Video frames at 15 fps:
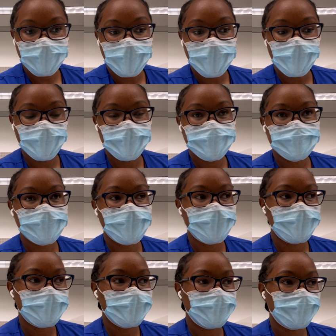I was
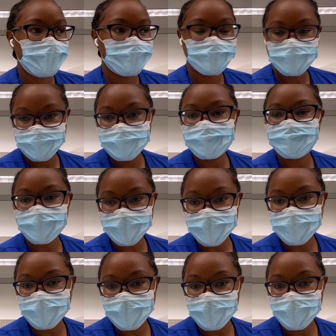running
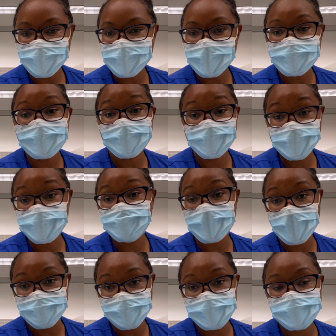late and there was
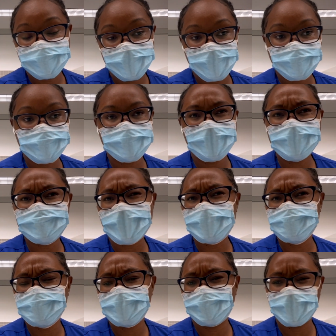traffic today. Today is
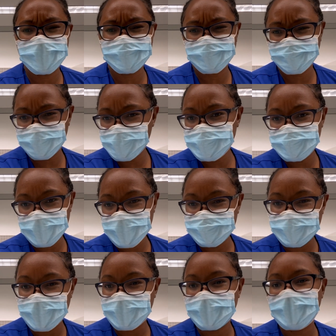actually one of the first days
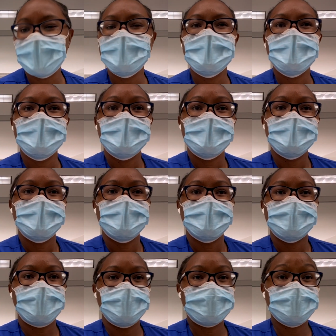I
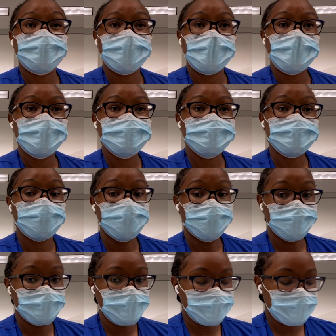came across
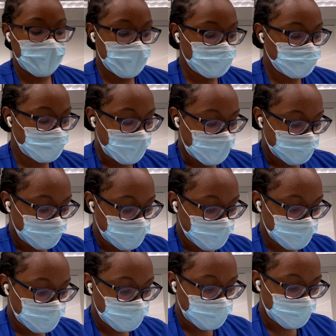really bad traffic,
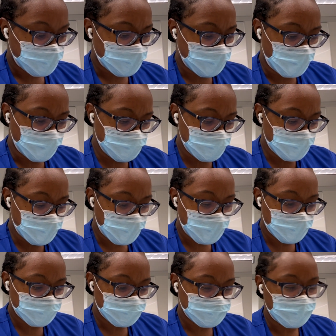but I only
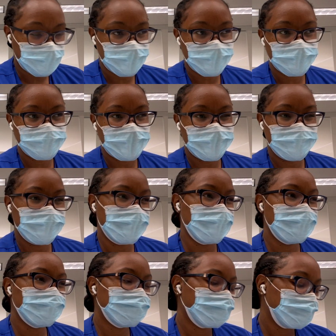got here
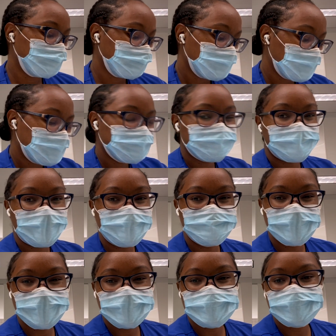maybe 5
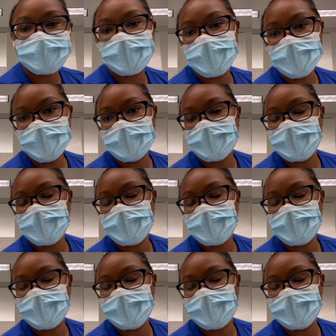minutes late.